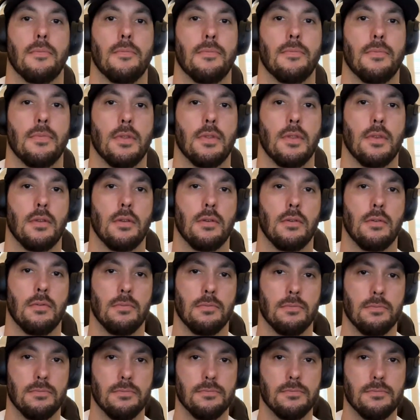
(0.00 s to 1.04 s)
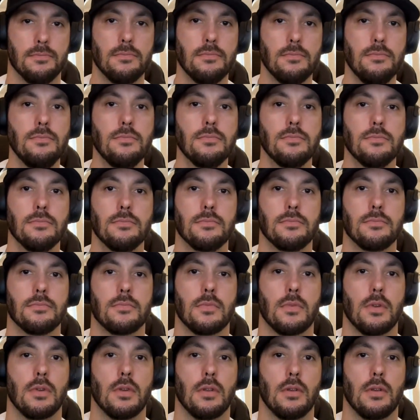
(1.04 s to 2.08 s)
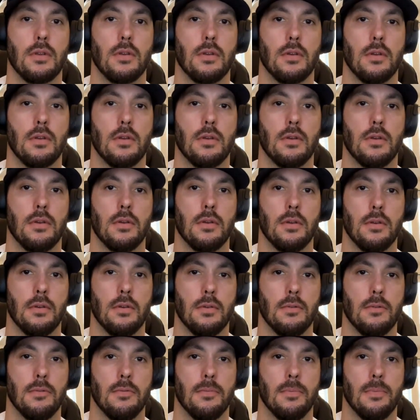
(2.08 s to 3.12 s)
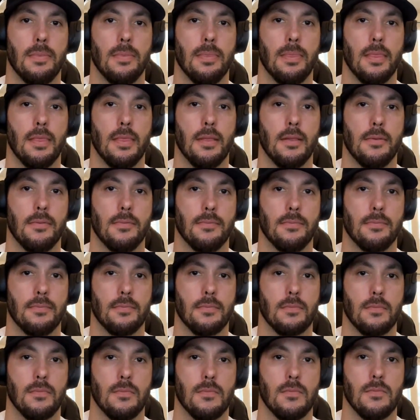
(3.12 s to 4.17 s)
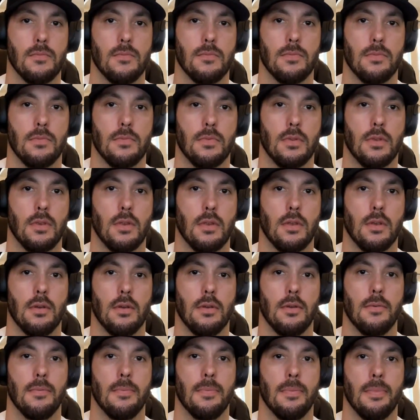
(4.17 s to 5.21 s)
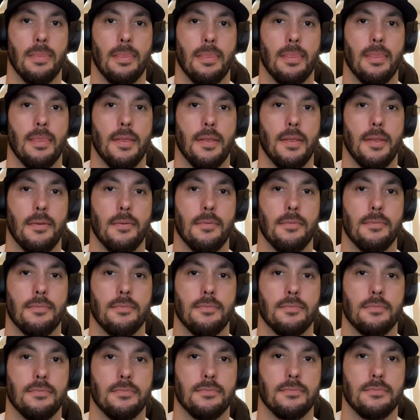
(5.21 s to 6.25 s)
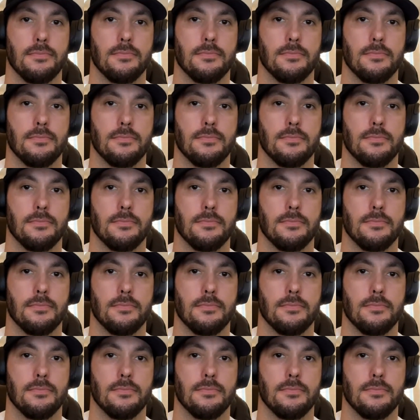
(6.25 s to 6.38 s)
[no speech]